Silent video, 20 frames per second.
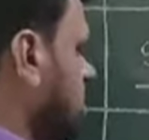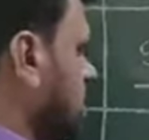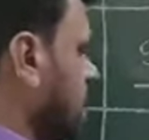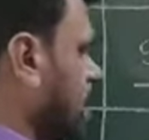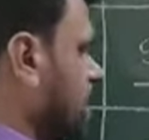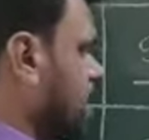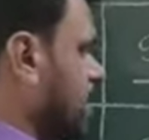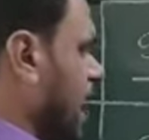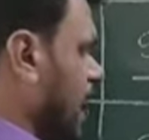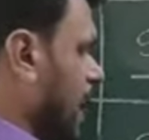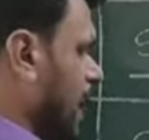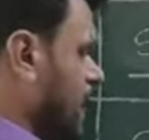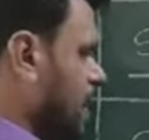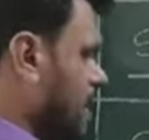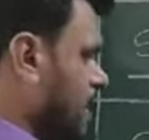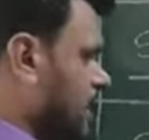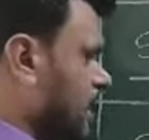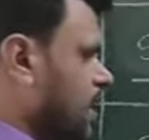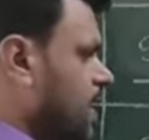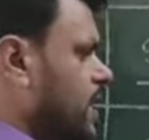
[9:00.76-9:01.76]

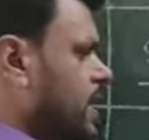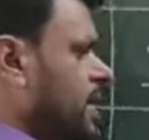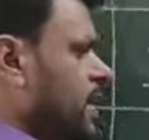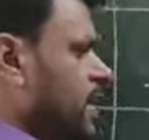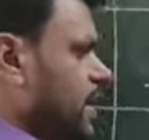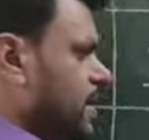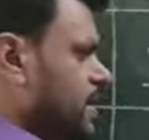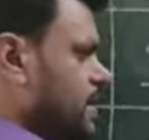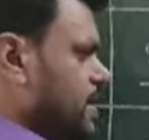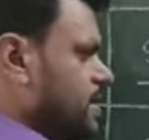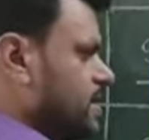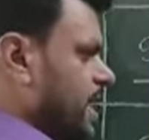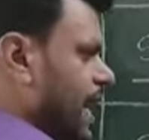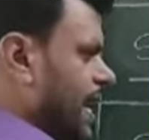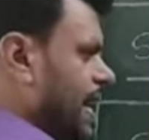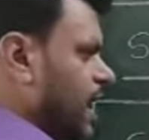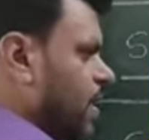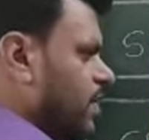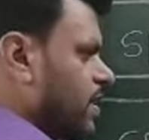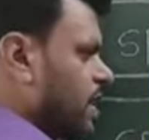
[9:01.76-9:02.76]
tetrahedral. In this I
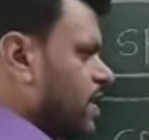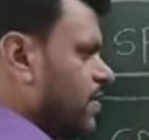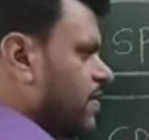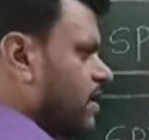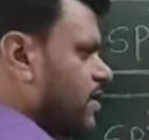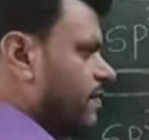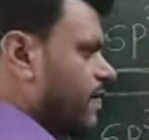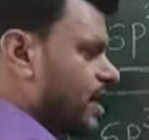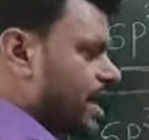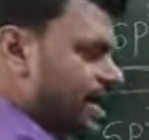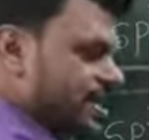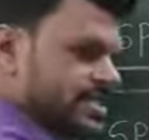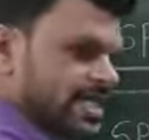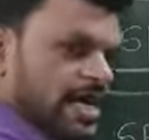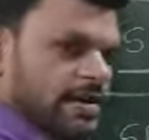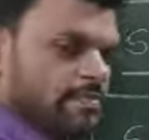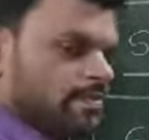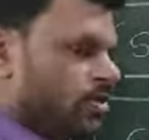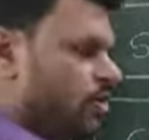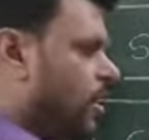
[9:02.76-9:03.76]
have given one
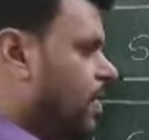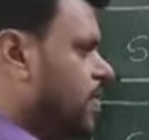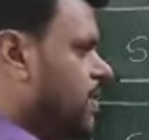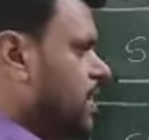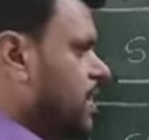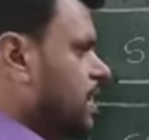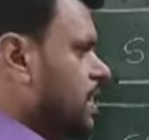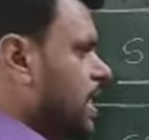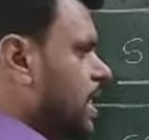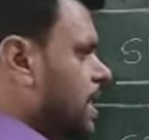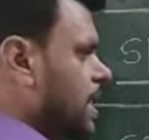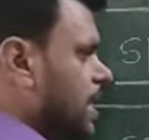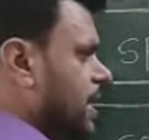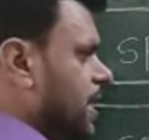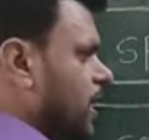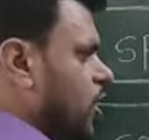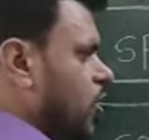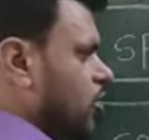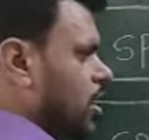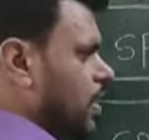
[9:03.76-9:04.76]
example of the
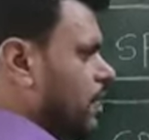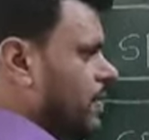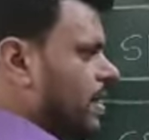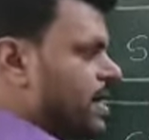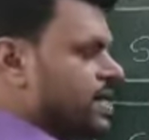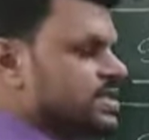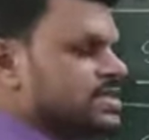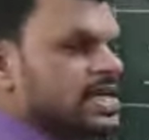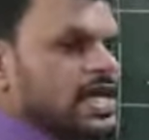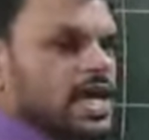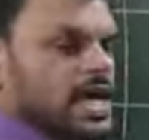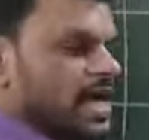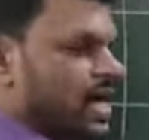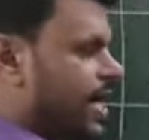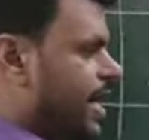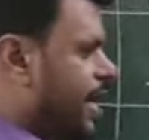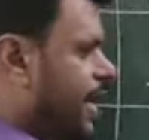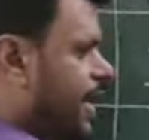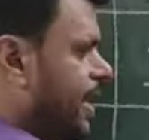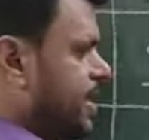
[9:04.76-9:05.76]
nickel complex,
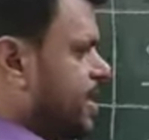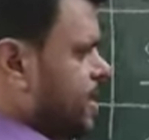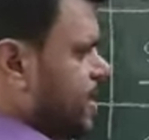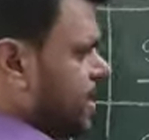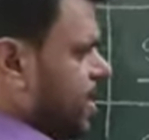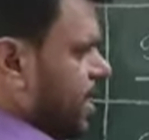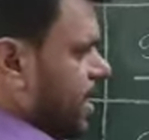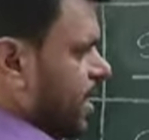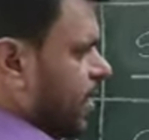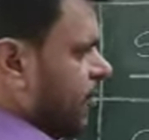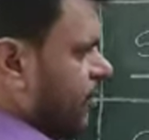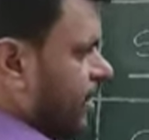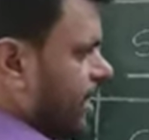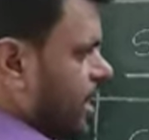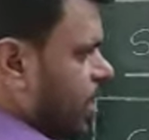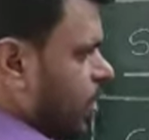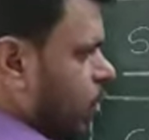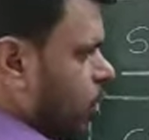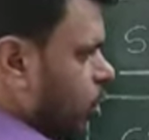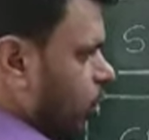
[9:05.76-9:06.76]
and we
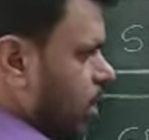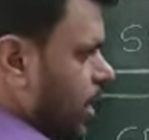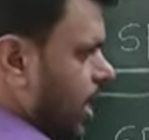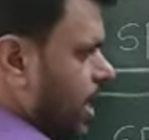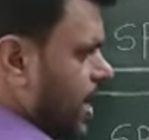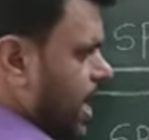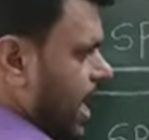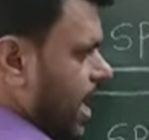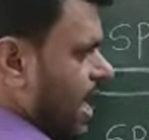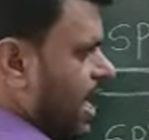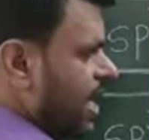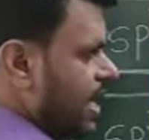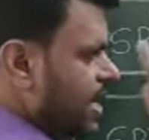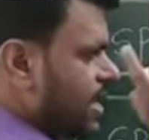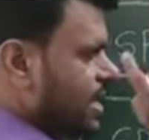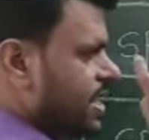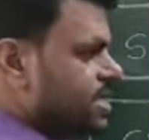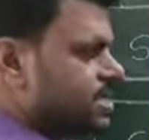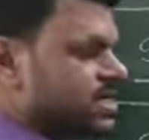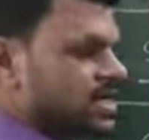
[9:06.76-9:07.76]
have chloride
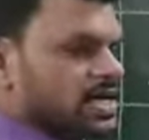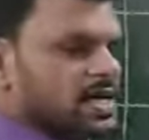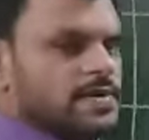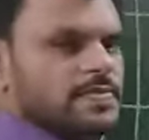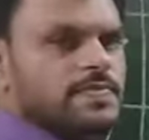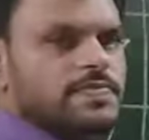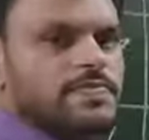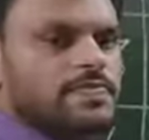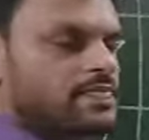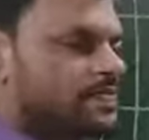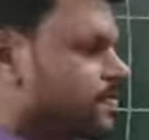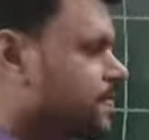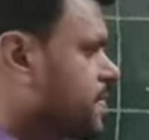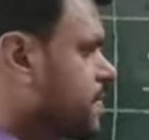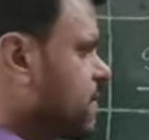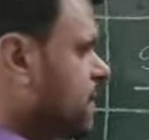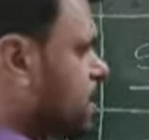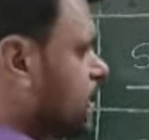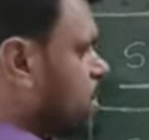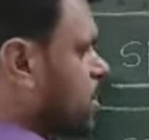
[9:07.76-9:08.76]
ion is a
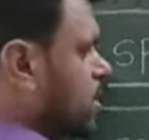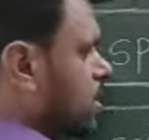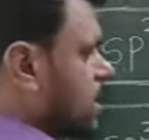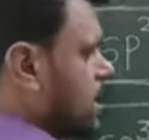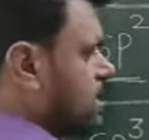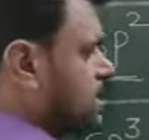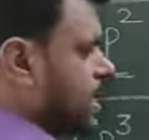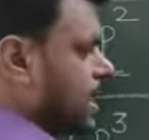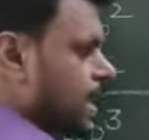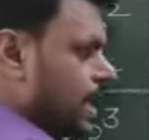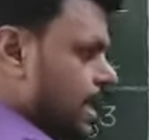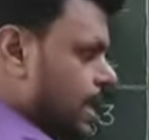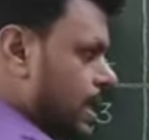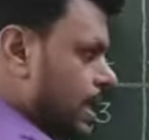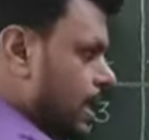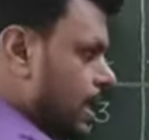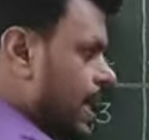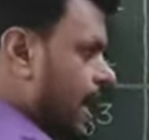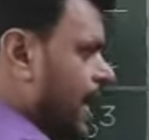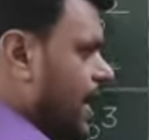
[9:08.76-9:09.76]

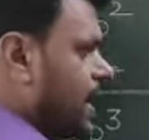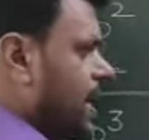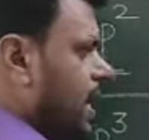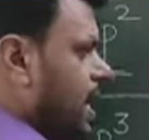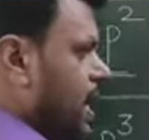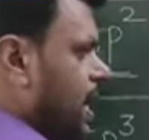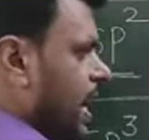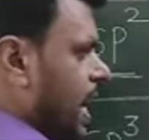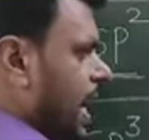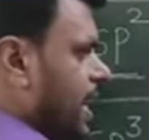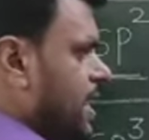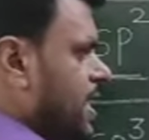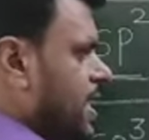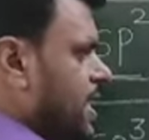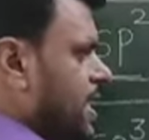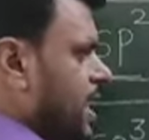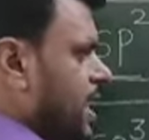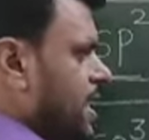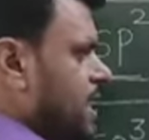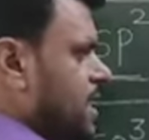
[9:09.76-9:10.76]
ligand, and
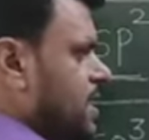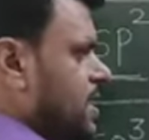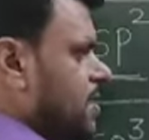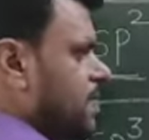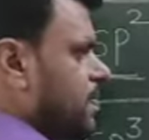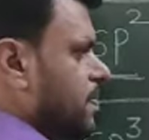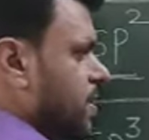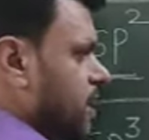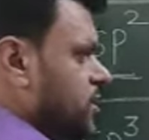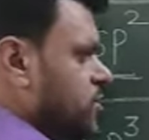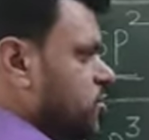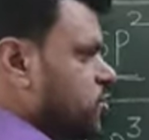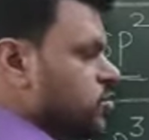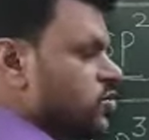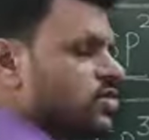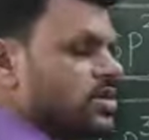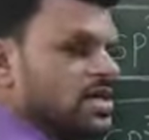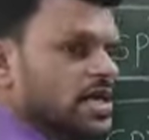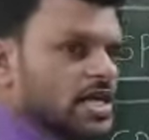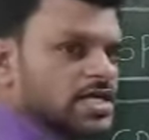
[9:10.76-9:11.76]
nickel
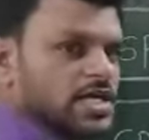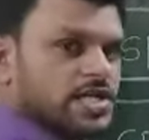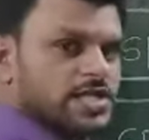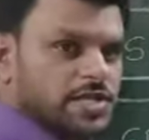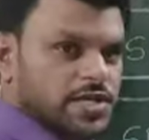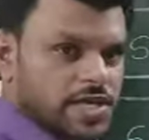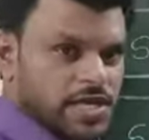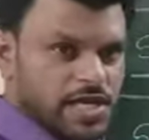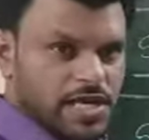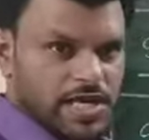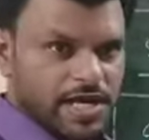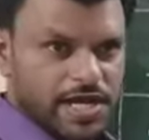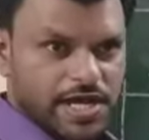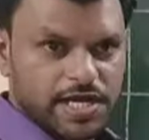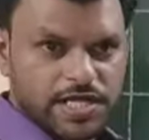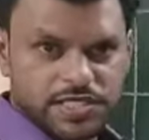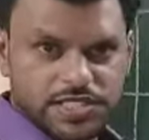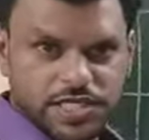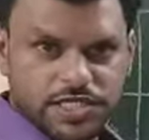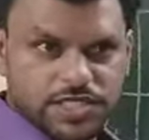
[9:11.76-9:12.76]
+2 is a 3D8
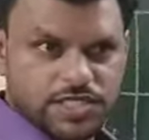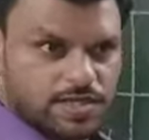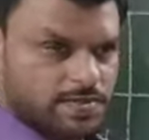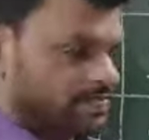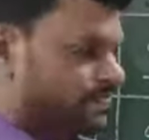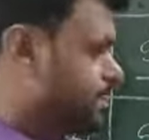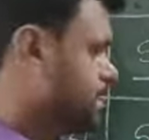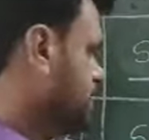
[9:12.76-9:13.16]
system.